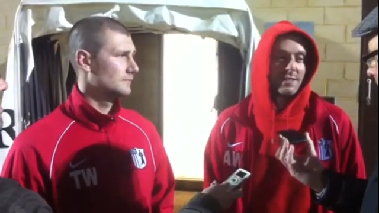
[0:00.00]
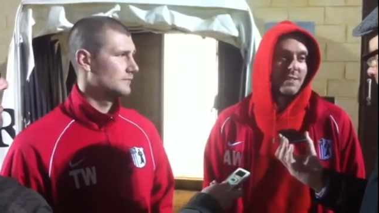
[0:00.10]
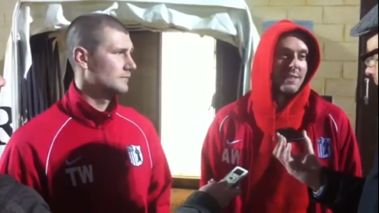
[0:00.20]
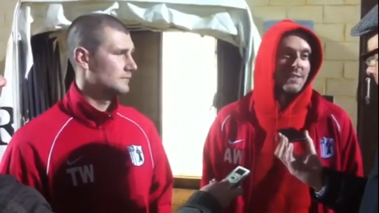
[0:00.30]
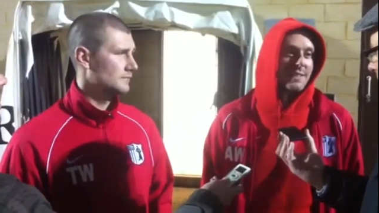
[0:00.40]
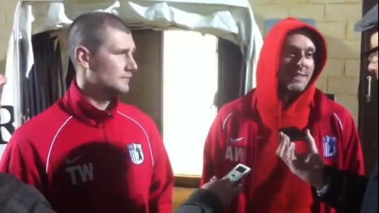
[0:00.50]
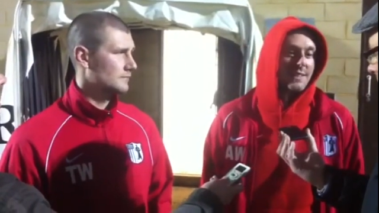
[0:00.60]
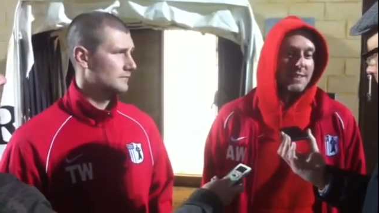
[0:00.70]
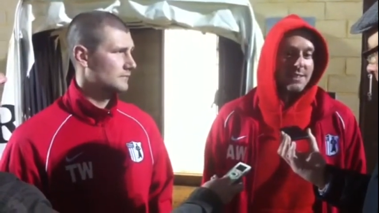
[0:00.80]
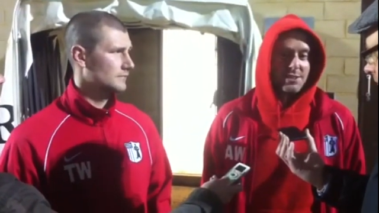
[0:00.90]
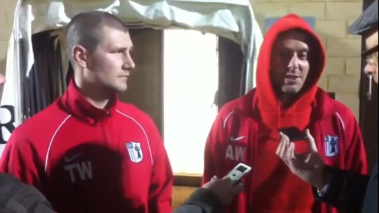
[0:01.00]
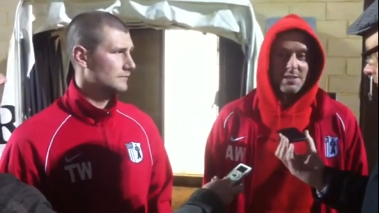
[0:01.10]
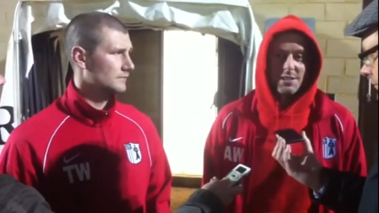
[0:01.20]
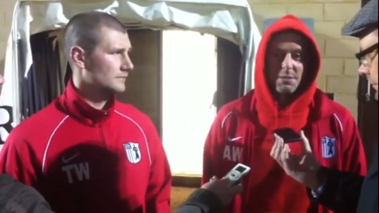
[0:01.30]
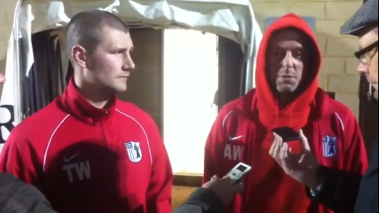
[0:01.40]
Speaker 1: and
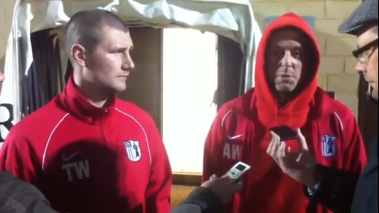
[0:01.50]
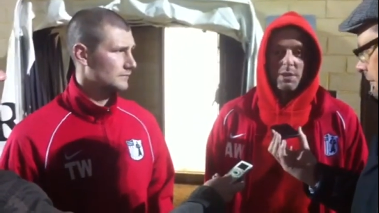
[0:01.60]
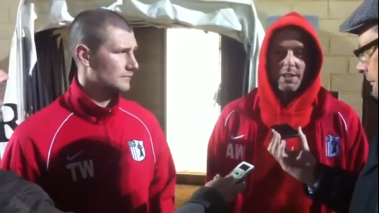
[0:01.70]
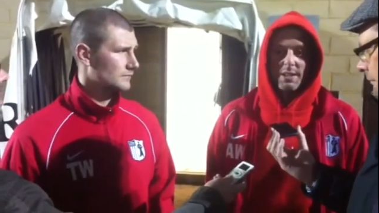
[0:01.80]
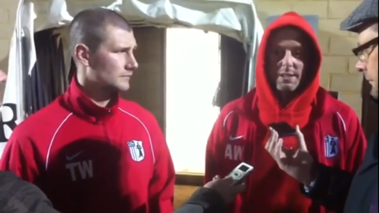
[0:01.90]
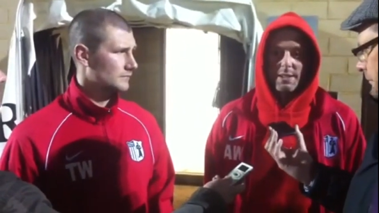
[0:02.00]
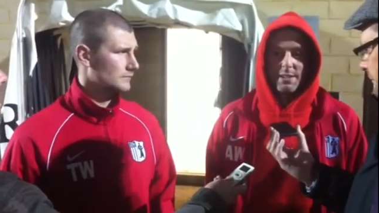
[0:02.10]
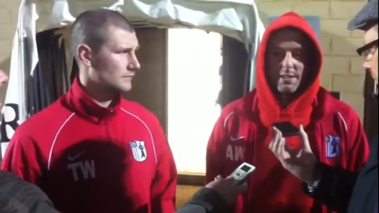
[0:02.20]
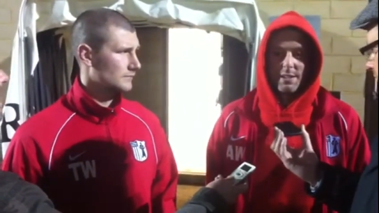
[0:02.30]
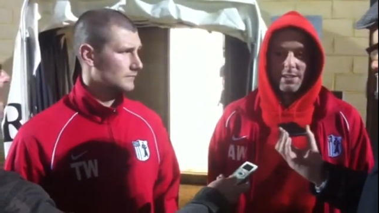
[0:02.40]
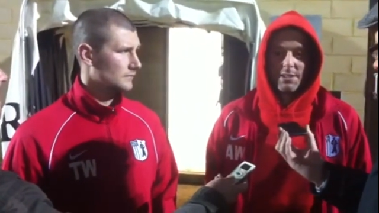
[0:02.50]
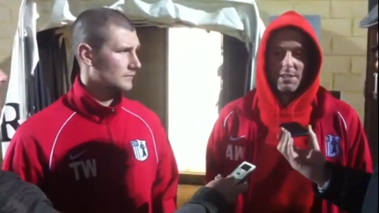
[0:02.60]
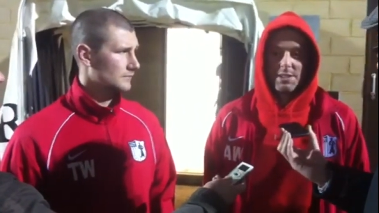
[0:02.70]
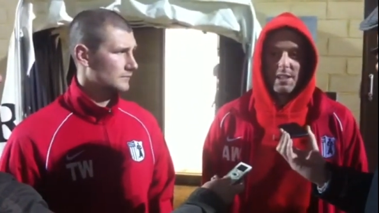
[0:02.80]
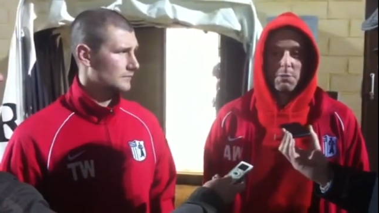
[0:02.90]
try to come up with a,
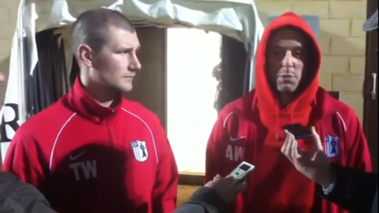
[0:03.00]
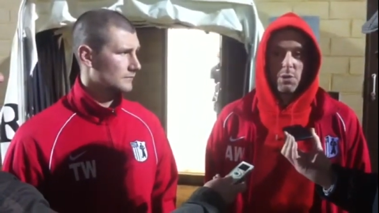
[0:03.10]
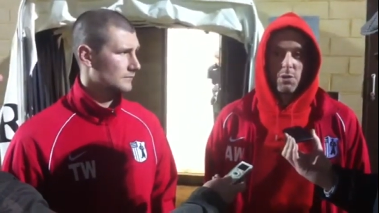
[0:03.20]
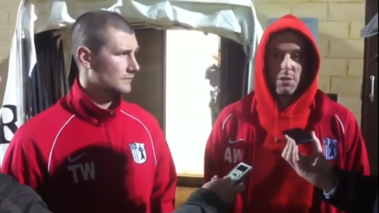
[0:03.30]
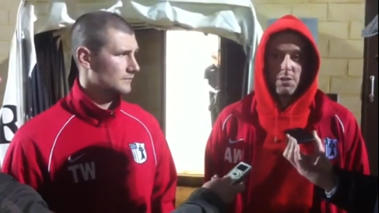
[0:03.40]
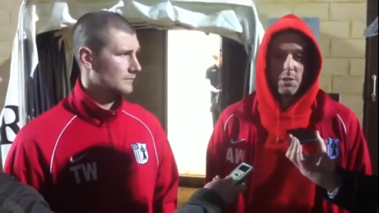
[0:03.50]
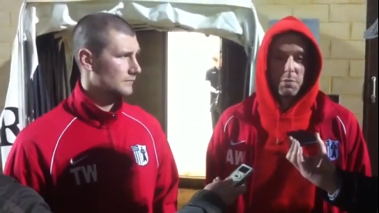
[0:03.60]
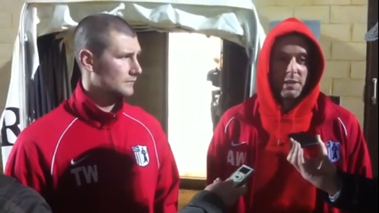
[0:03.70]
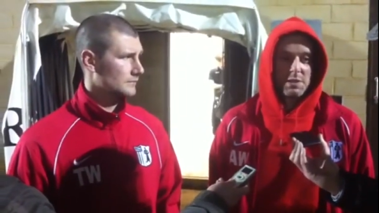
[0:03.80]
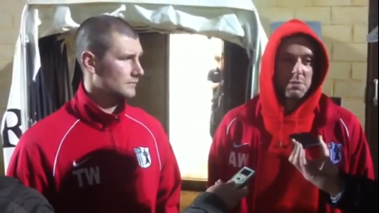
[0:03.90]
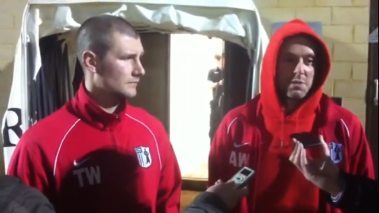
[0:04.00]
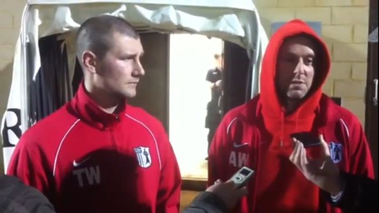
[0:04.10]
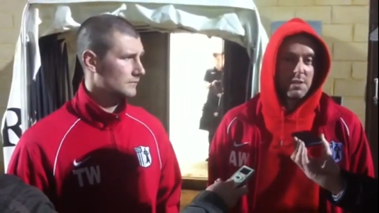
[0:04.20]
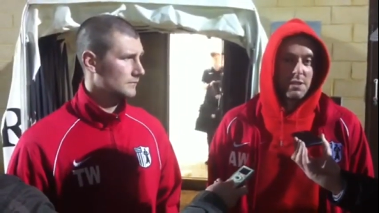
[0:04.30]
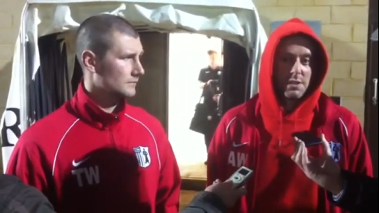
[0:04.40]
another team or a
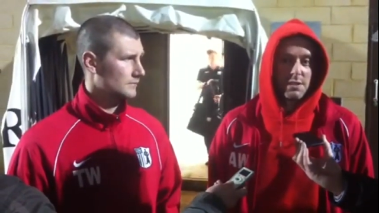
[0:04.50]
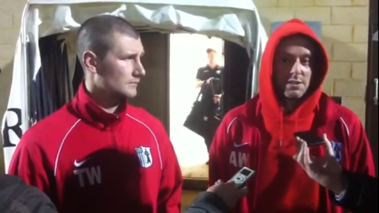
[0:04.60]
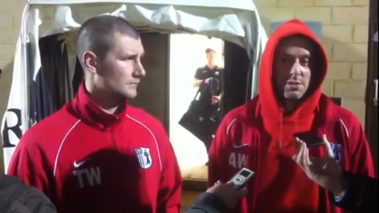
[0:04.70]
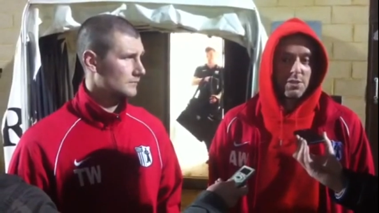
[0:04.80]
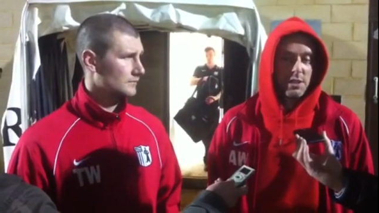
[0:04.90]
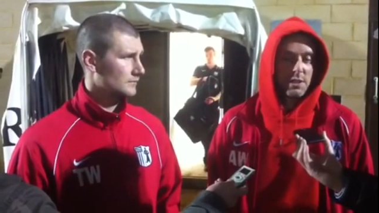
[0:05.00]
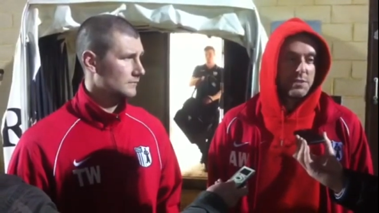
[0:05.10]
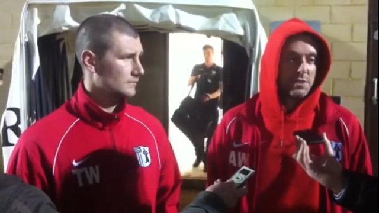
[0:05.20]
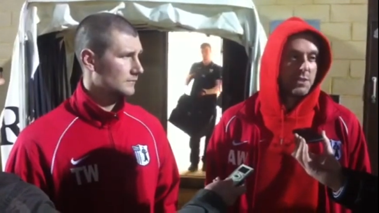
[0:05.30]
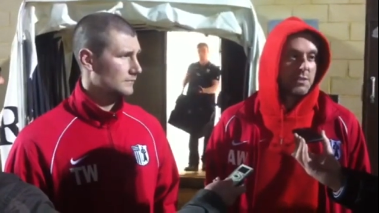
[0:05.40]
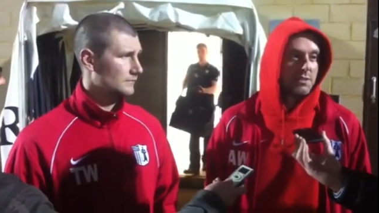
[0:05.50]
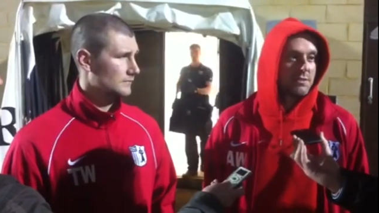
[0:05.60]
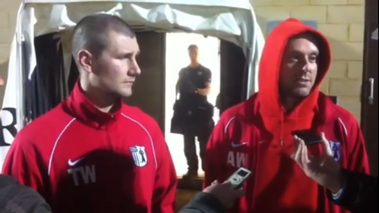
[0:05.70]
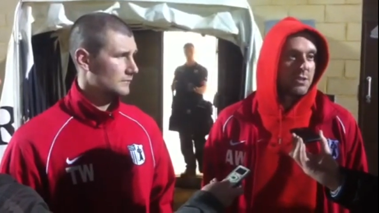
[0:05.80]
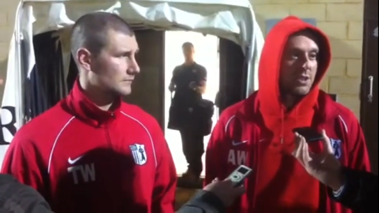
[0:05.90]
replacement that, that's strong enough to, to
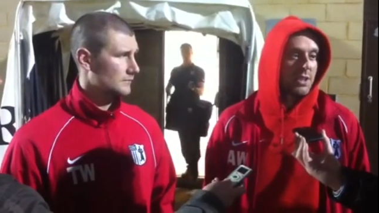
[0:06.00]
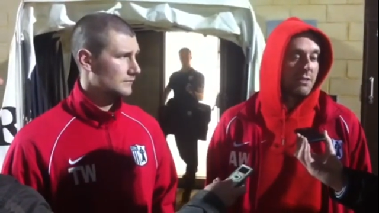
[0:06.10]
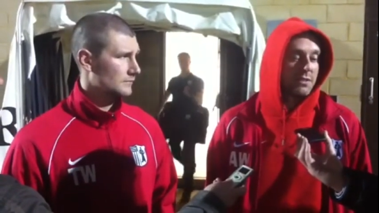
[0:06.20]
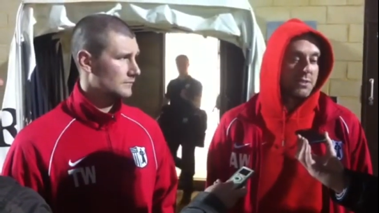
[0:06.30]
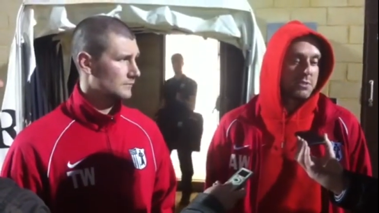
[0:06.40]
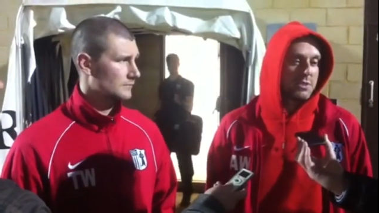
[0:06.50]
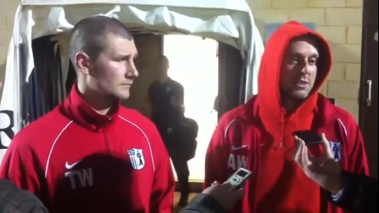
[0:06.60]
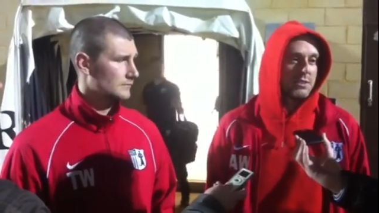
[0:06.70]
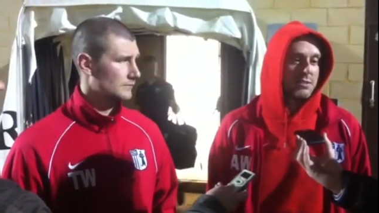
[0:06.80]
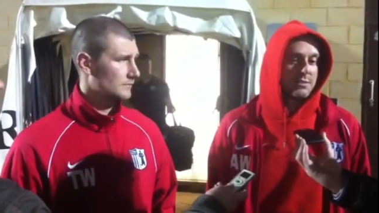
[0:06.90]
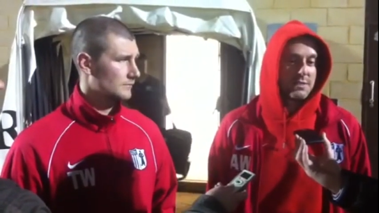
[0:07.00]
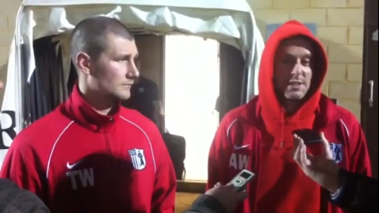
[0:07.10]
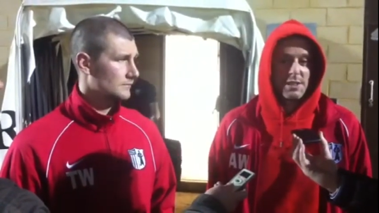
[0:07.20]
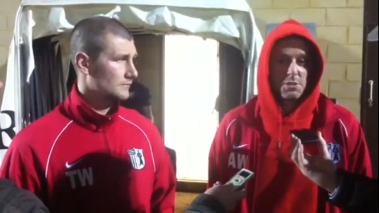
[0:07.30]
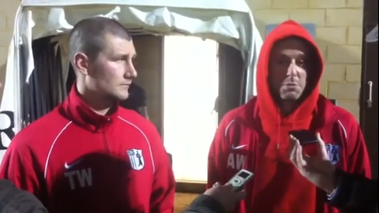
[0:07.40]
try and get a result. And that's
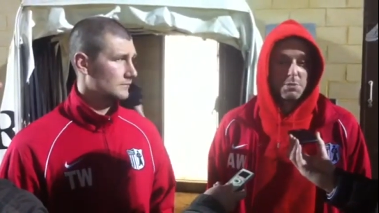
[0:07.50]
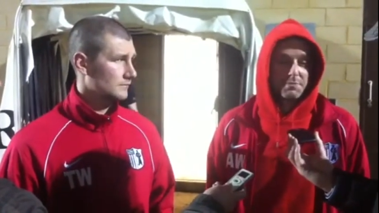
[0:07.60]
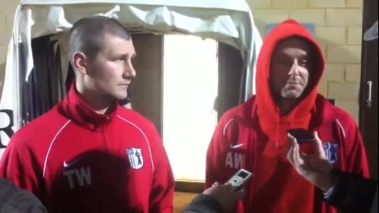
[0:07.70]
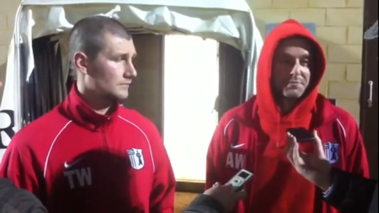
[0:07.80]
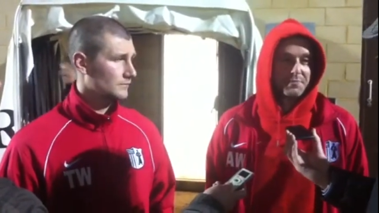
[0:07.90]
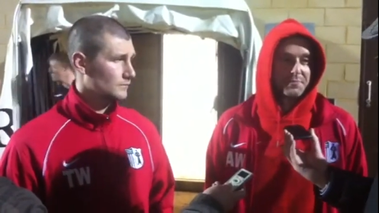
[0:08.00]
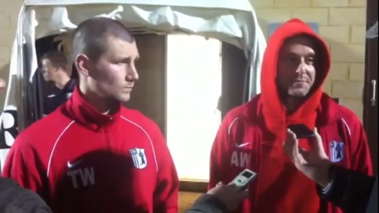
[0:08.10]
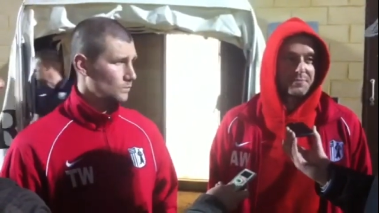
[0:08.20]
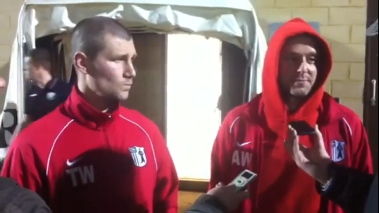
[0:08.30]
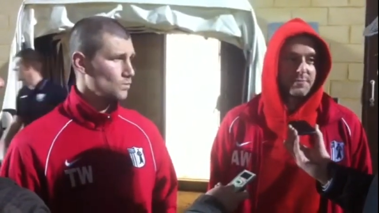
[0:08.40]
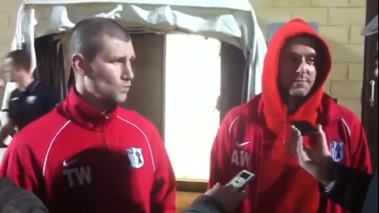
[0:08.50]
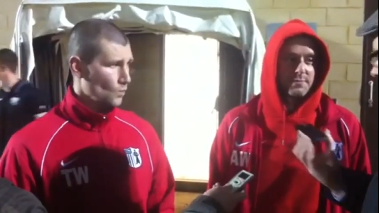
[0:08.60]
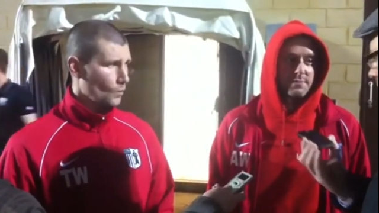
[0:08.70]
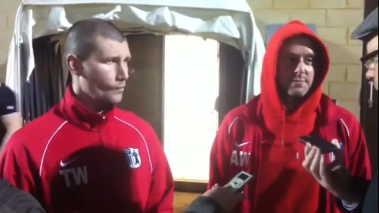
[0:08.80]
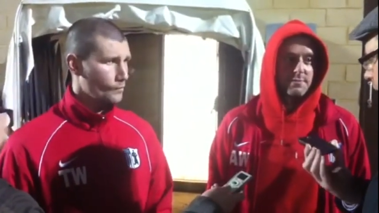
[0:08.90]
that's our job. Uh,
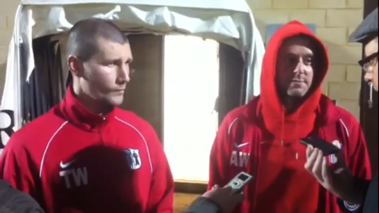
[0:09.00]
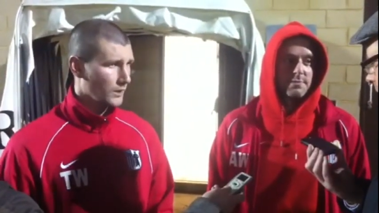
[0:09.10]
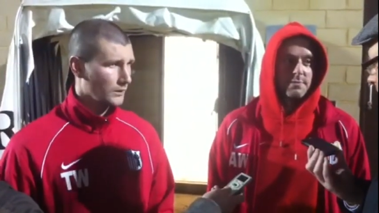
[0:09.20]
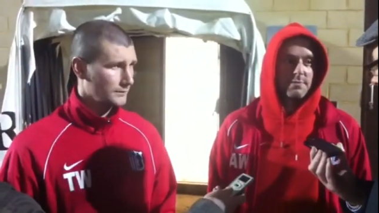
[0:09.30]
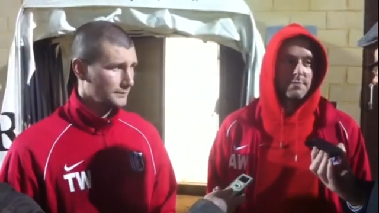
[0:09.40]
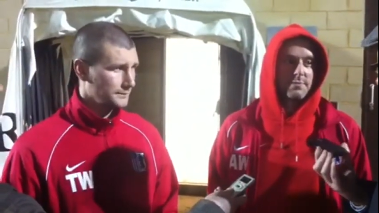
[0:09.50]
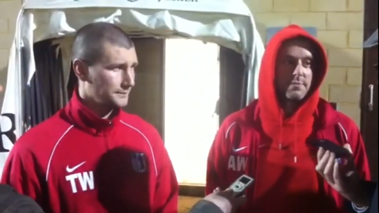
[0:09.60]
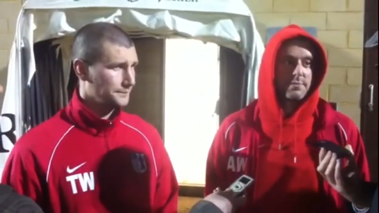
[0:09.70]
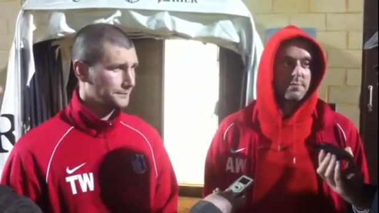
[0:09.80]
a quick word
Speaker 2: on Gareth